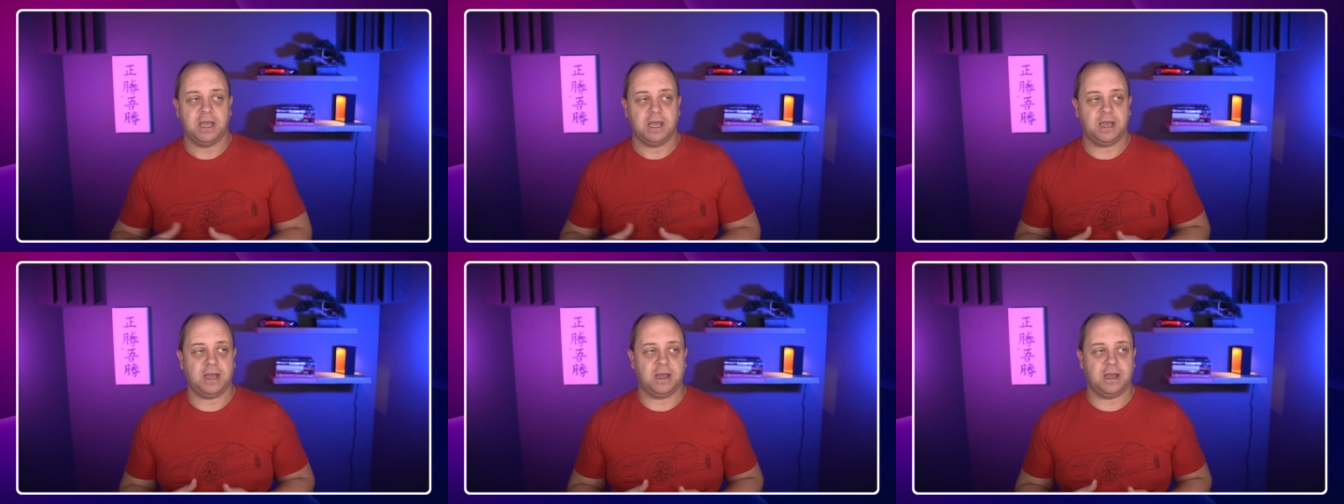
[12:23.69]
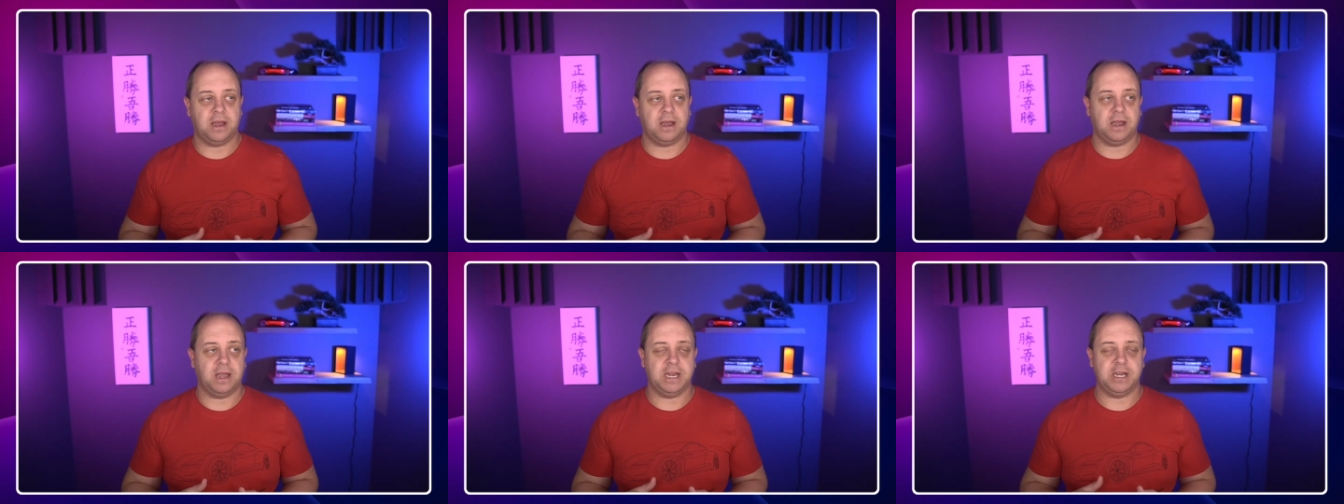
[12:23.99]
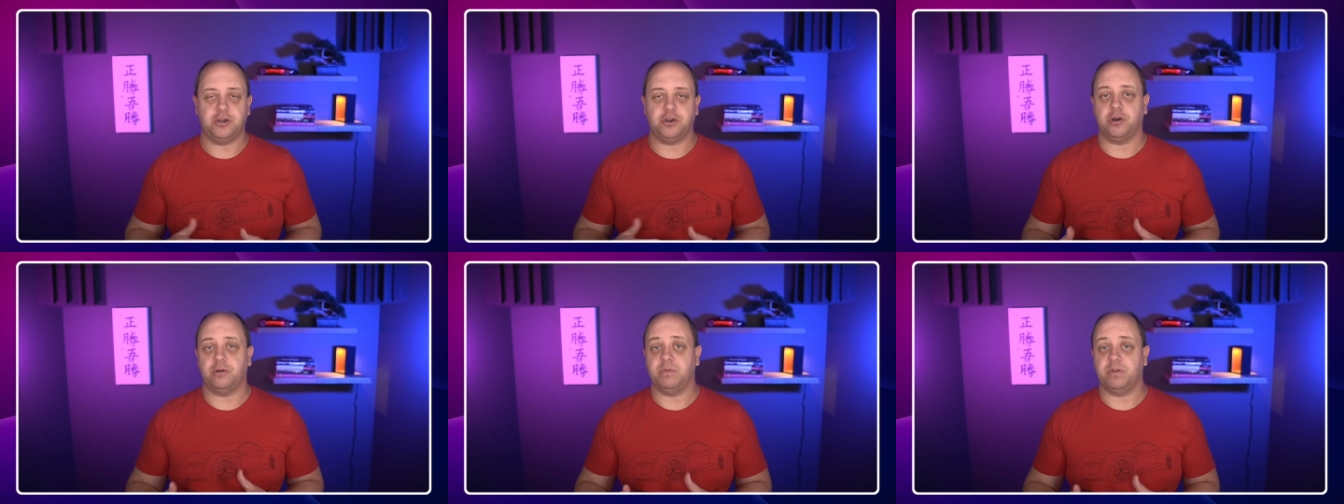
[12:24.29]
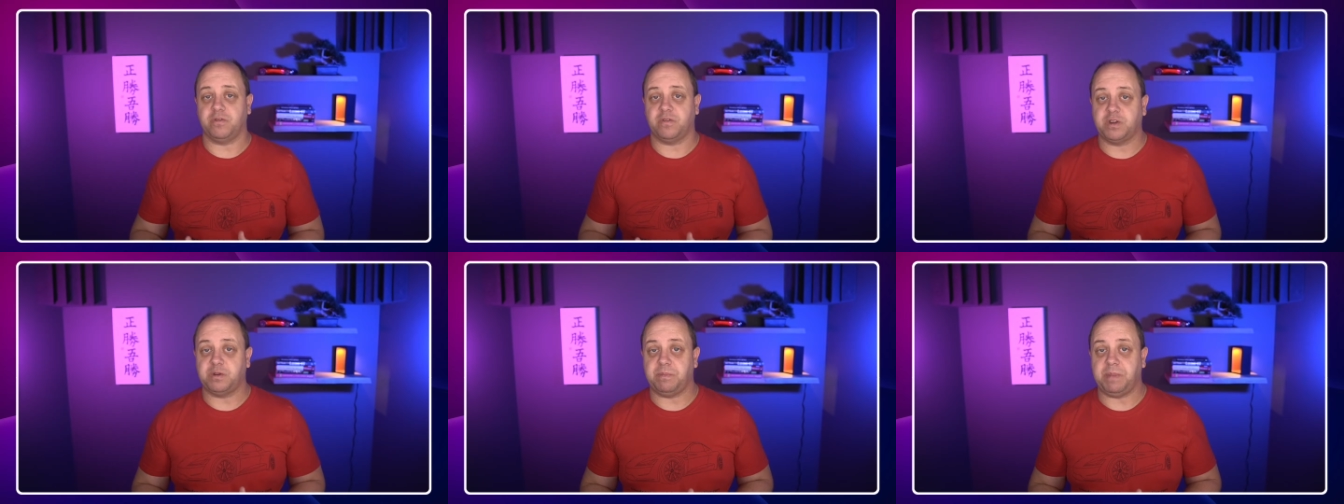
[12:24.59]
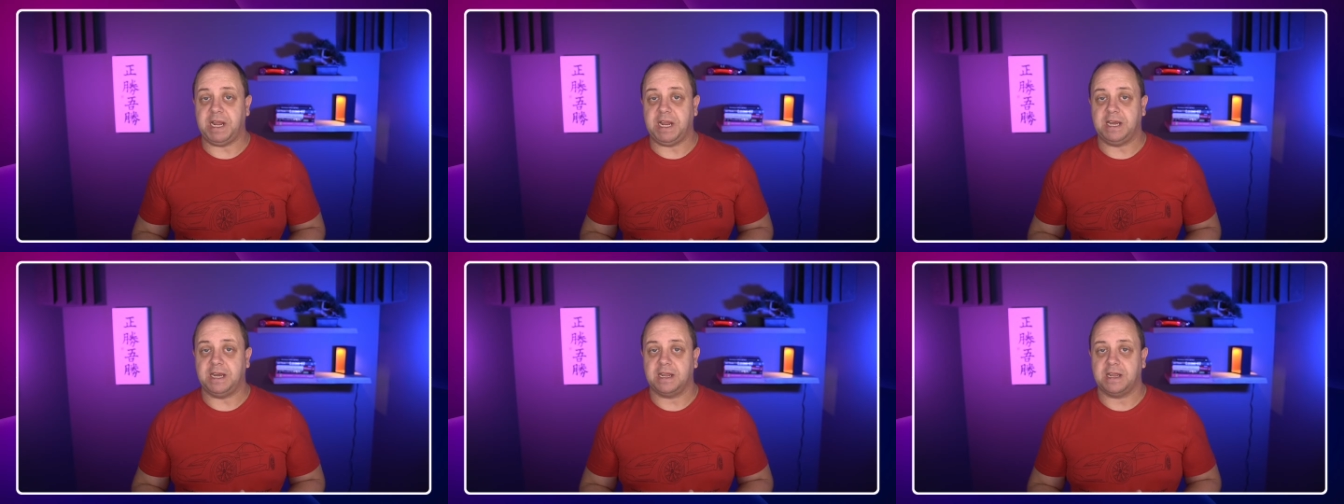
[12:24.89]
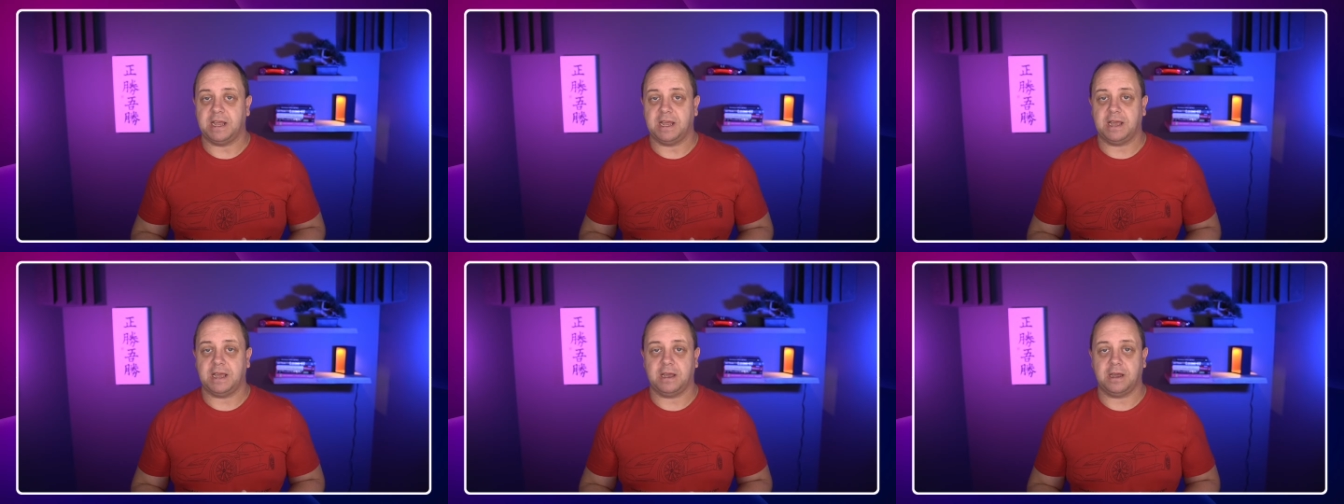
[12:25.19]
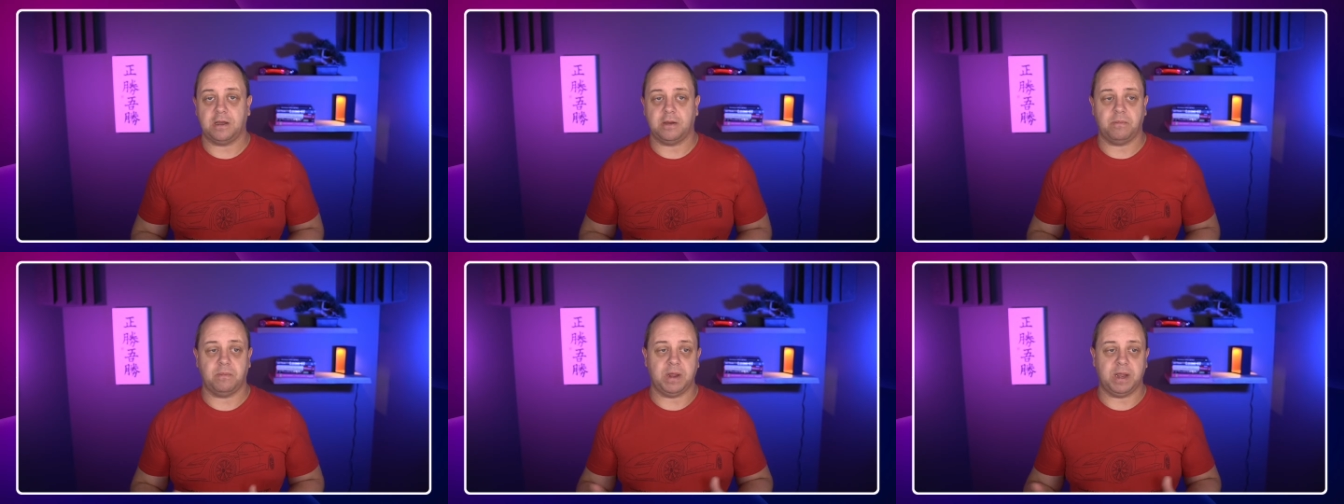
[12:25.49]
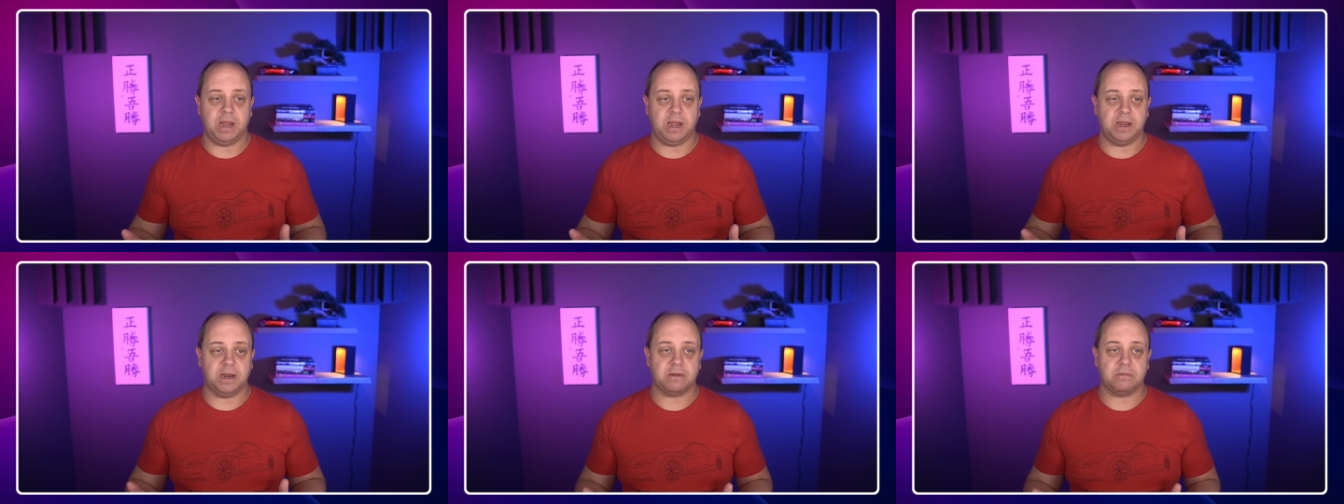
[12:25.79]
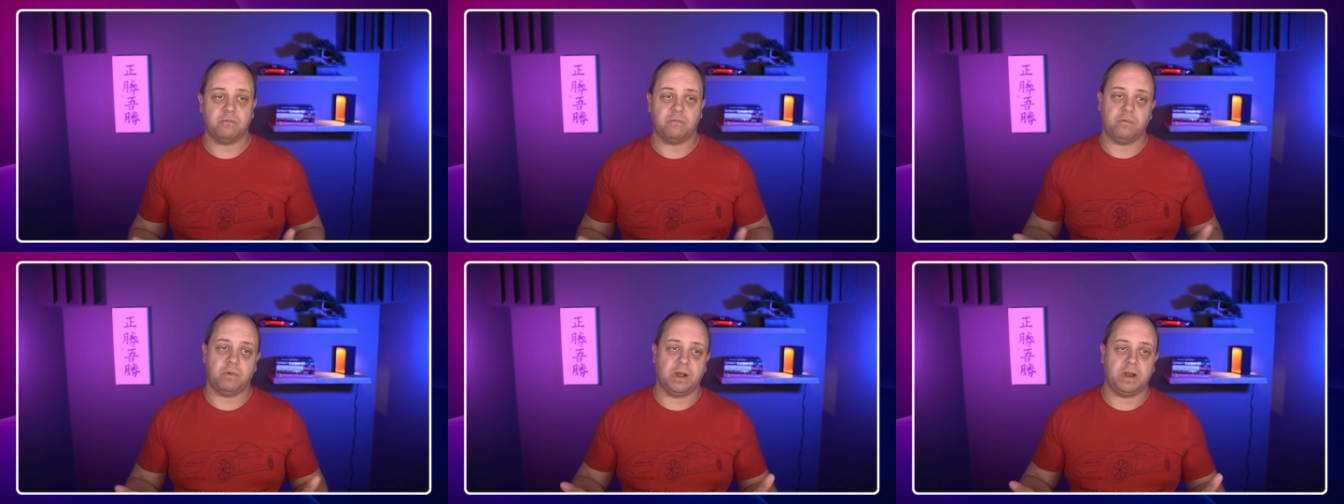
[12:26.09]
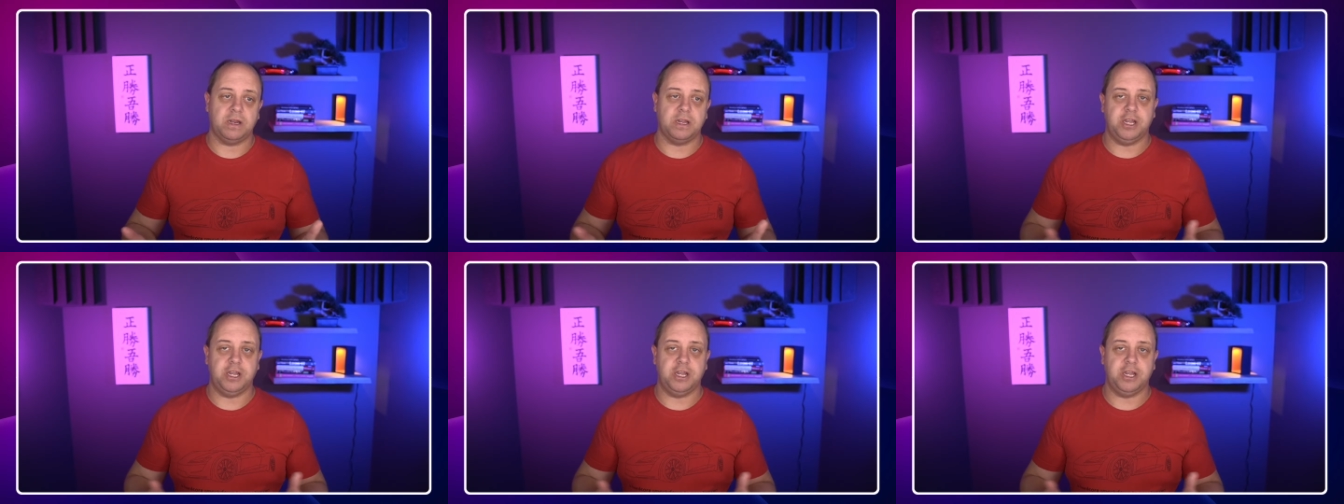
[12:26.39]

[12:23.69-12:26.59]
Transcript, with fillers: uh, in terms of speed. Um, here, well,